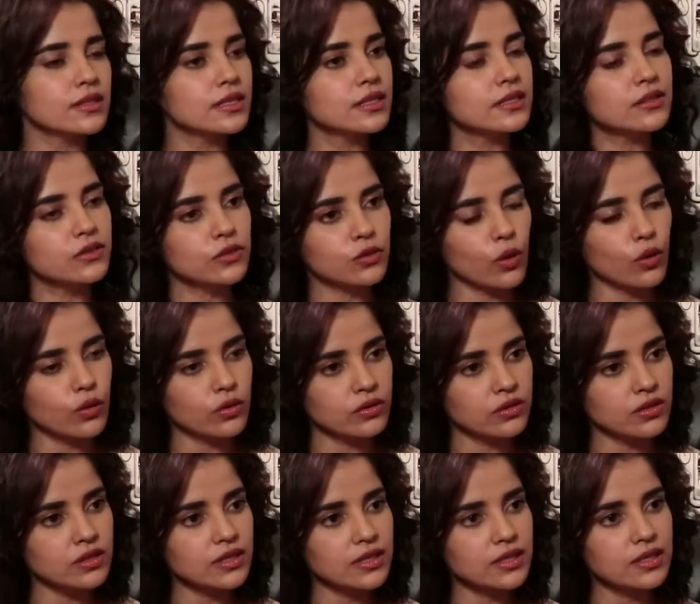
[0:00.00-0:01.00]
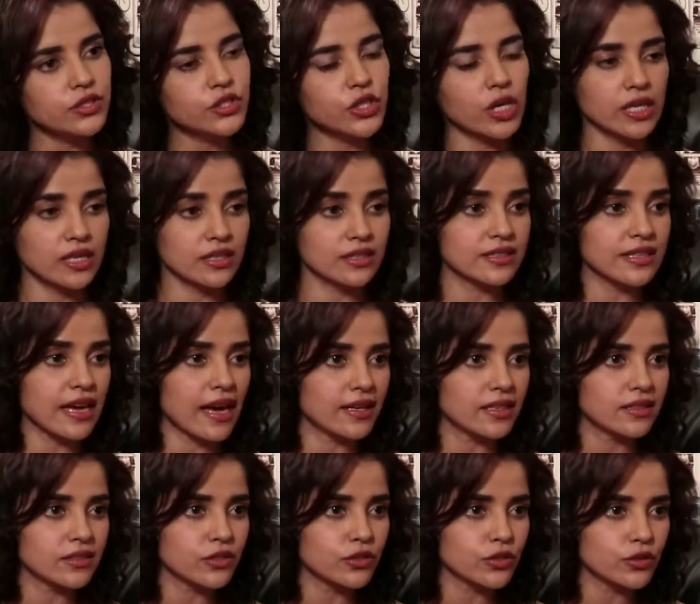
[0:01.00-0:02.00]
it's so real shankar's
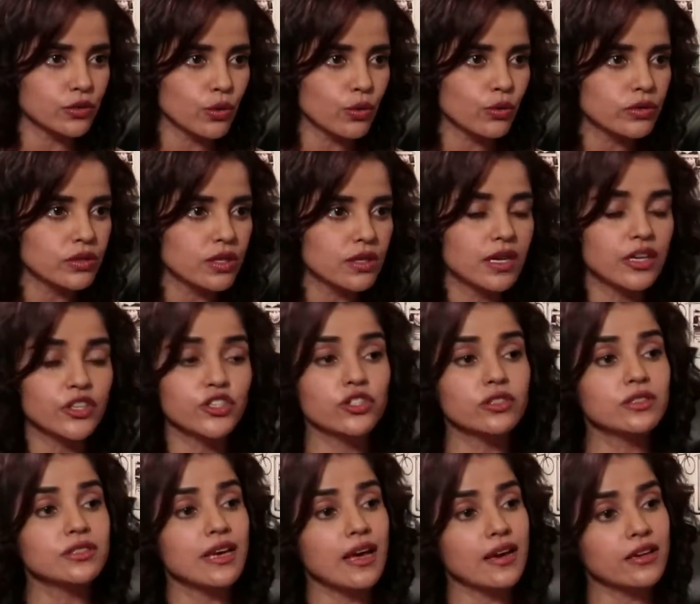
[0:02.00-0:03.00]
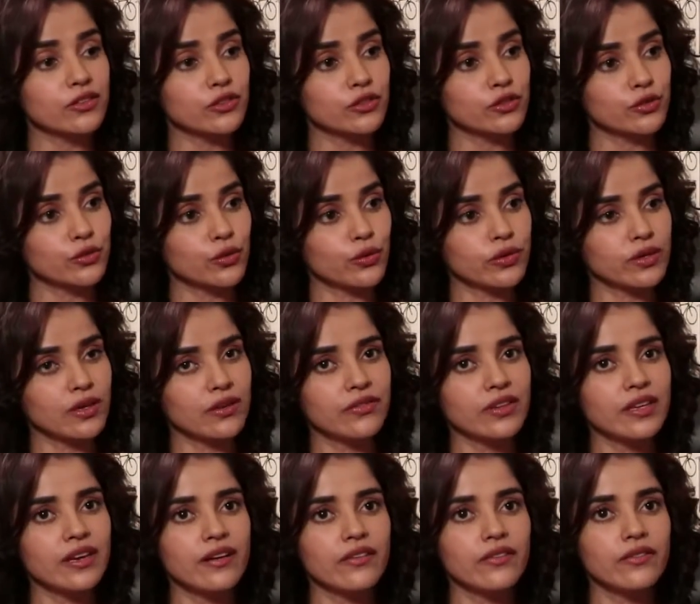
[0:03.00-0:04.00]
character is so real akshay's character is so real
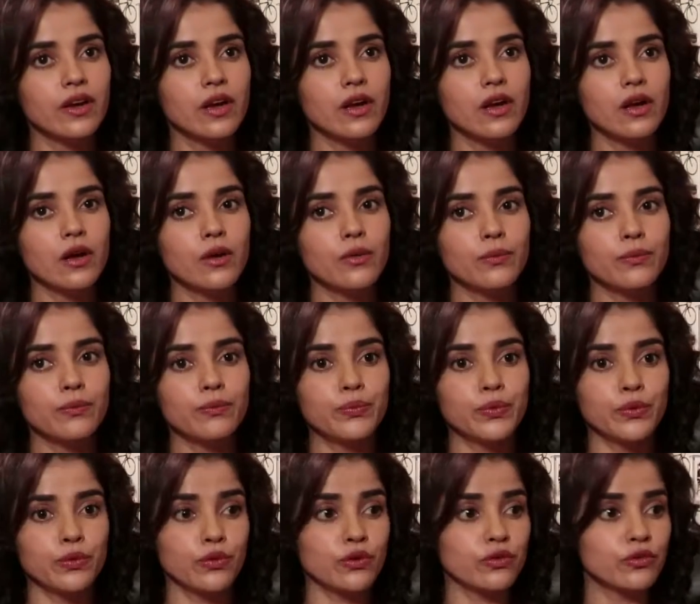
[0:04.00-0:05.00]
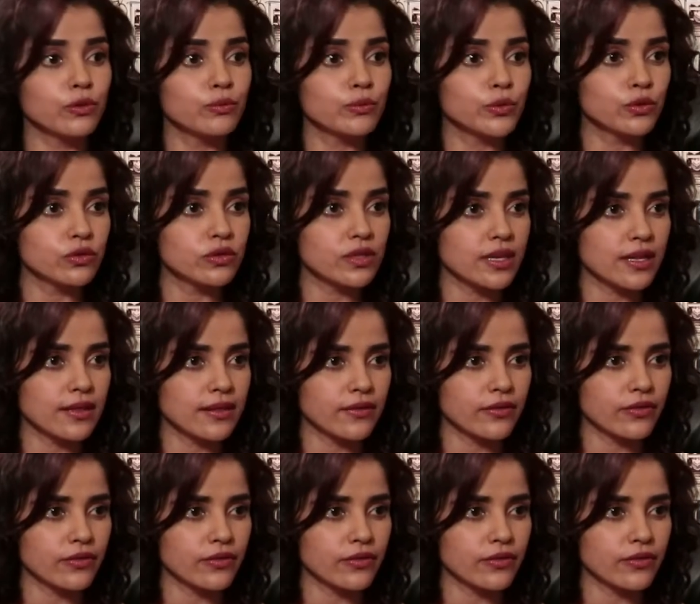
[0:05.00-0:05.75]
we have beautiful music in the